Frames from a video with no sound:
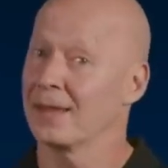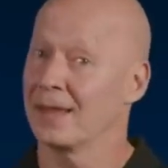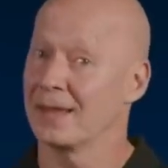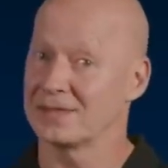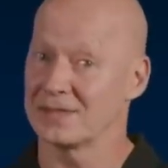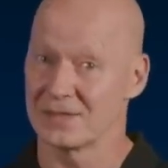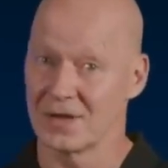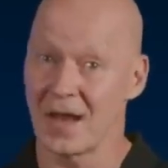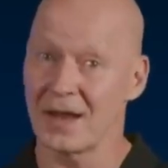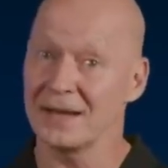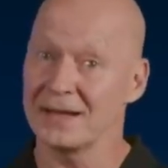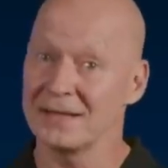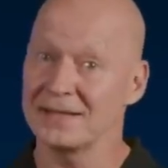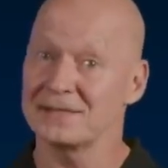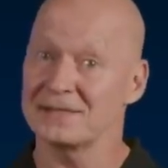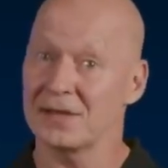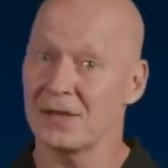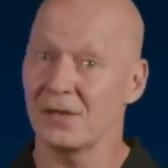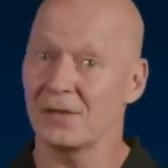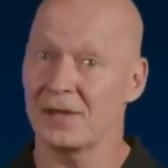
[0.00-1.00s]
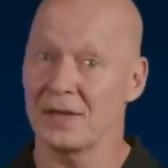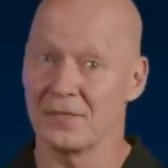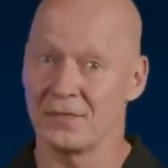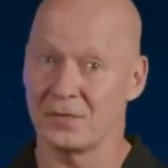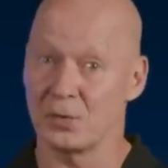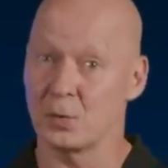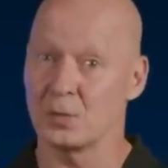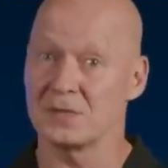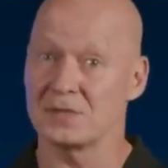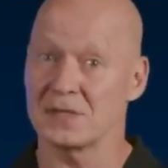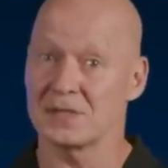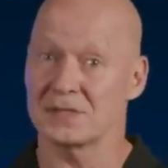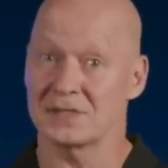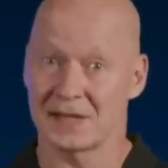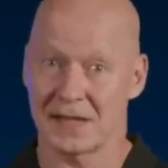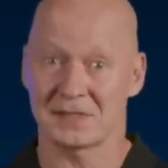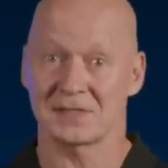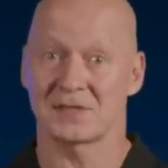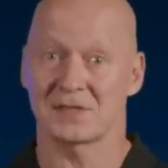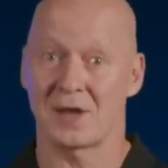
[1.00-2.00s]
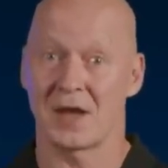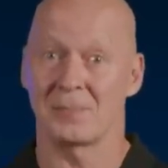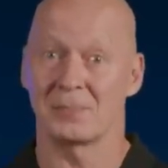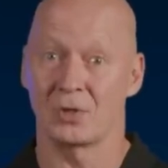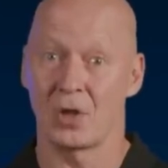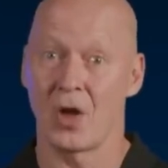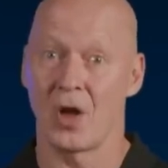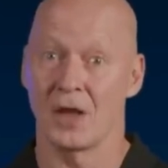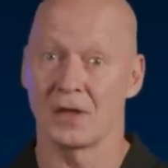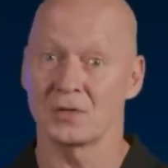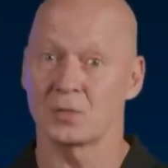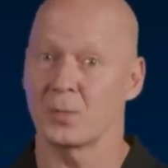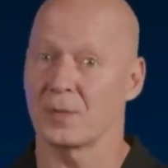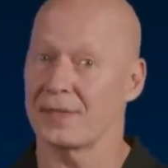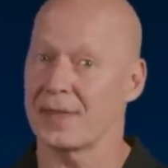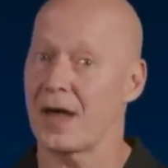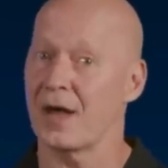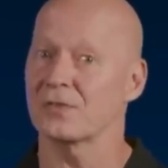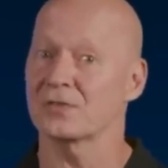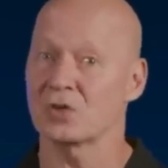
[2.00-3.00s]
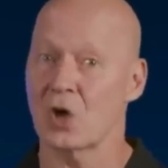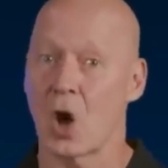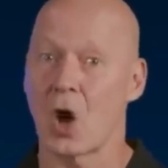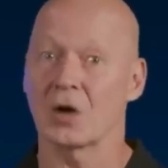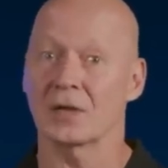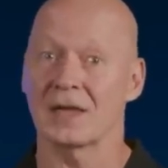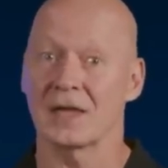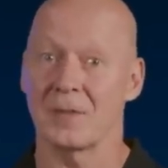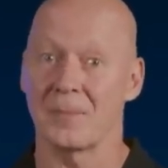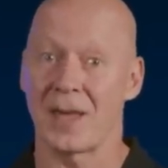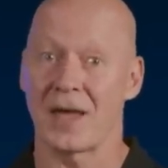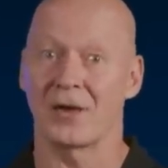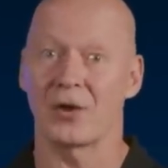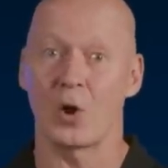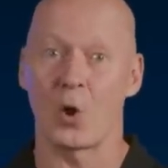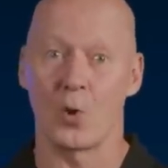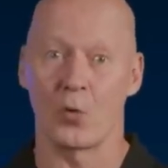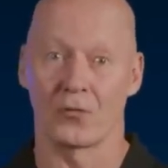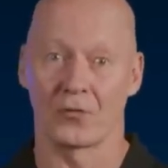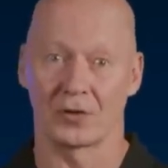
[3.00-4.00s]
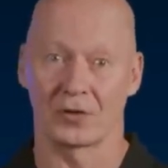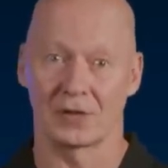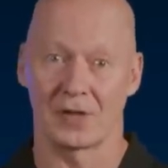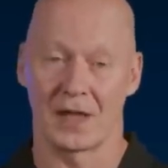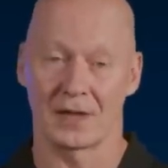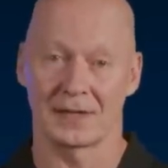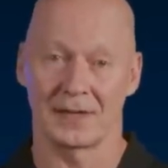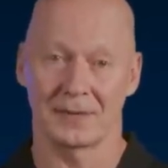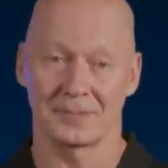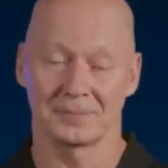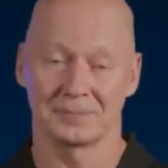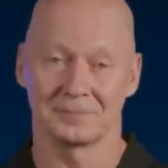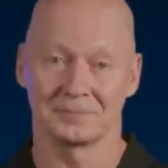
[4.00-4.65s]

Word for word: it's not an Intel Enthusiast desktop launch without talking about overclocking.